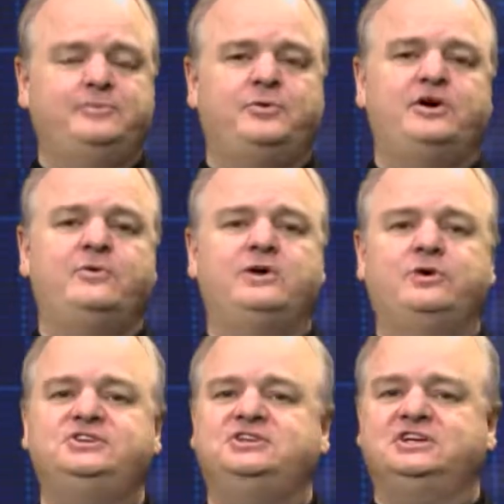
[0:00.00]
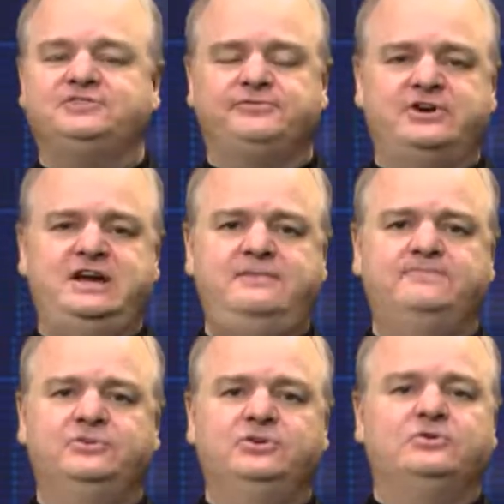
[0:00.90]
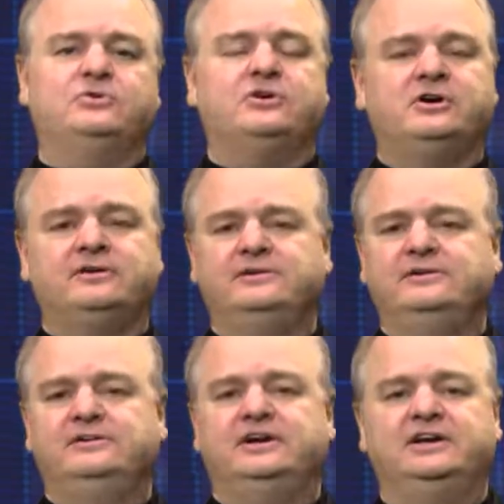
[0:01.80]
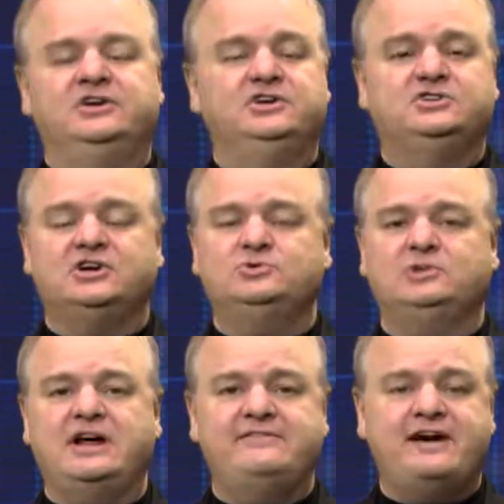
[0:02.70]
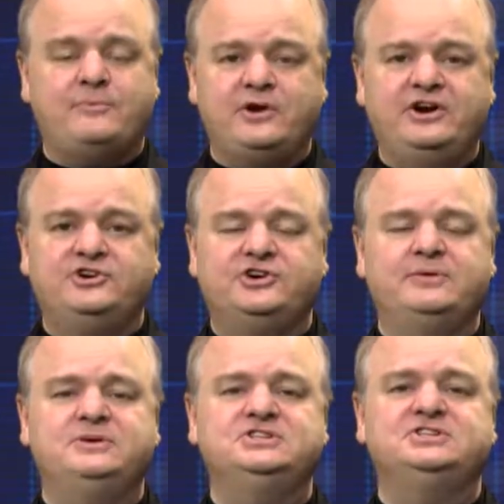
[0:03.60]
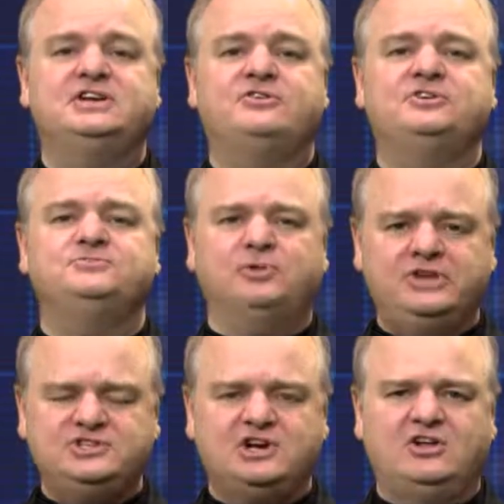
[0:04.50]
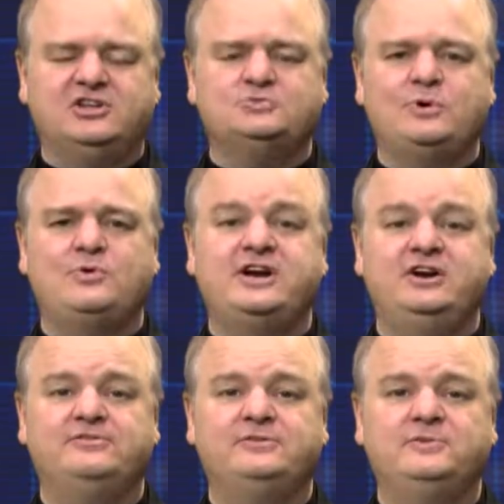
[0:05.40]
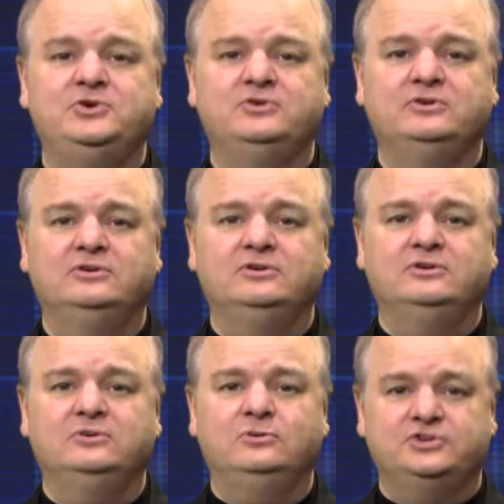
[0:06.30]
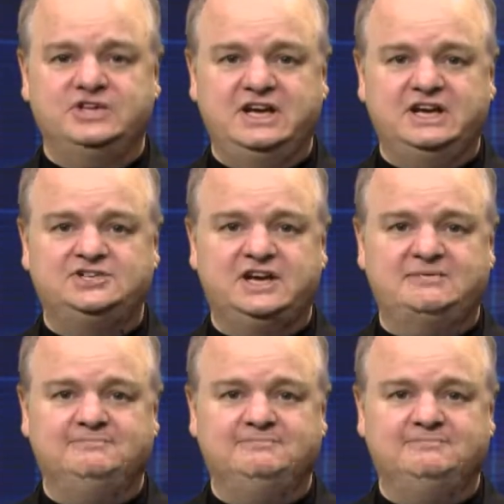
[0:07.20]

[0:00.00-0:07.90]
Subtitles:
prayer request. It's free. Or you can talk to a live operator during business hours. Please call us. We want to hear from you. We'll see you next time.